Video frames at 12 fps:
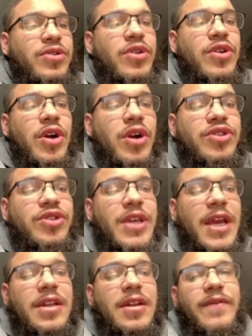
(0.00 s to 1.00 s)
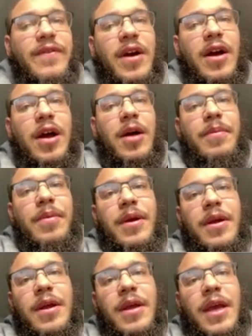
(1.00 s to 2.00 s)
to conjugate the verb
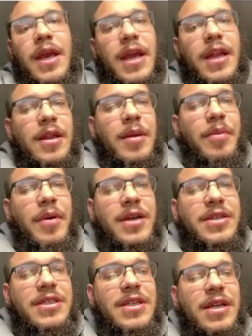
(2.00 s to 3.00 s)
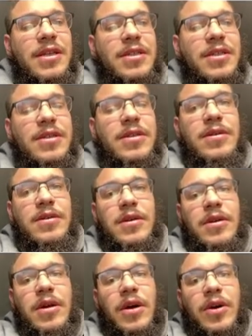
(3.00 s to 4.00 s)
in the past tense.
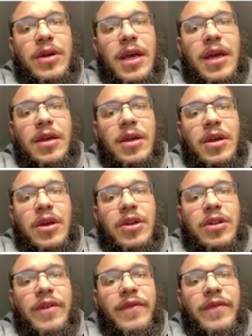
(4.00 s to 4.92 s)
Okay, the